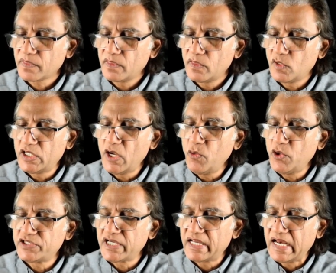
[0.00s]
Now there
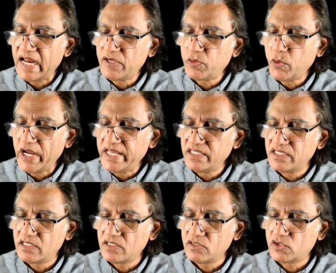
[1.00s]
was a great
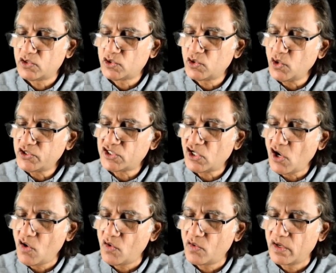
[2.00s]
wind, so
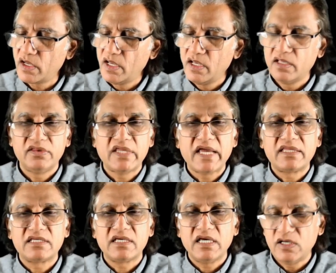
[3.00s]
strong
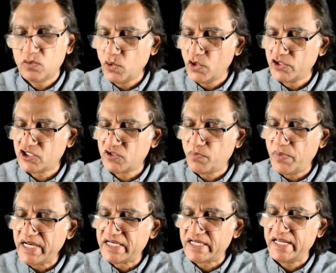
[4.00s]
that it was
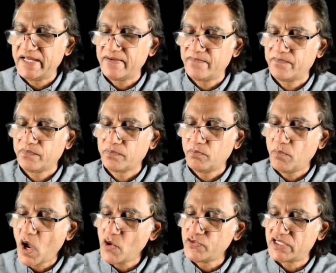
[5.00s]
splitting
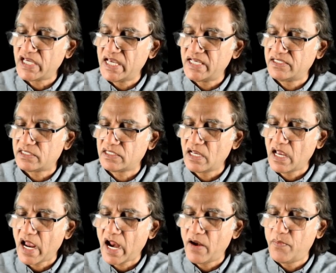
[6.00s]
mountains
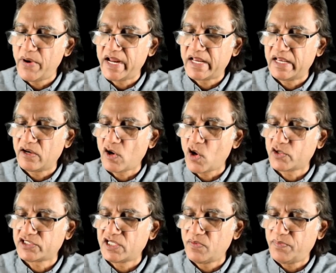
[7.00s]
and breaking
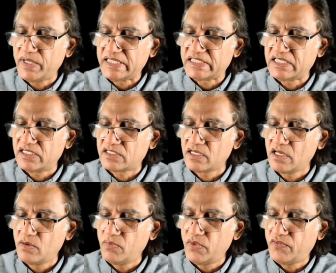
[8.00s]
rocks in pieces
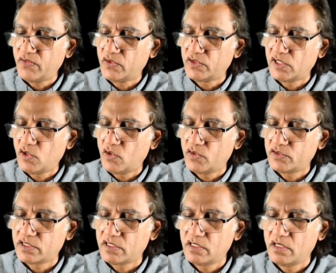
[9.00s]
before the
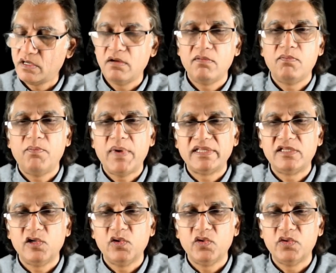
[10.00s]
Lord. But
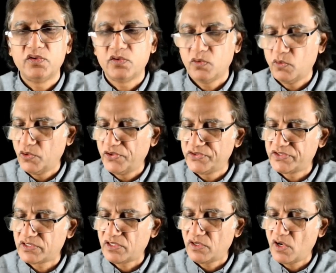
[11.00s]
the Lord
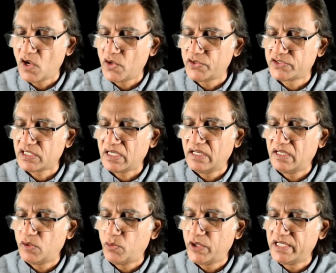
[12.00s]
was not in
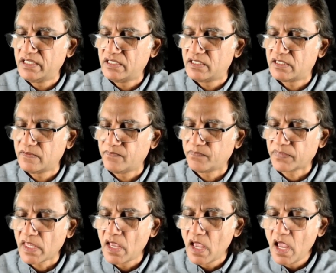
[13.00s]
the wind.
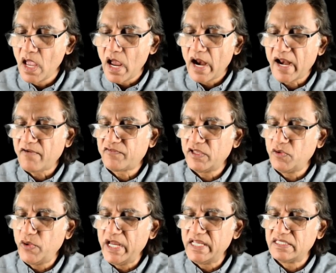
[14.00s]
And after the
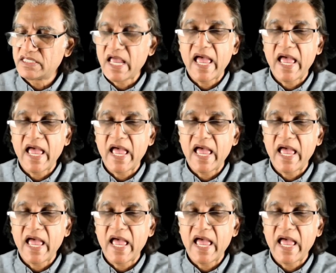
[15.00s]
wind,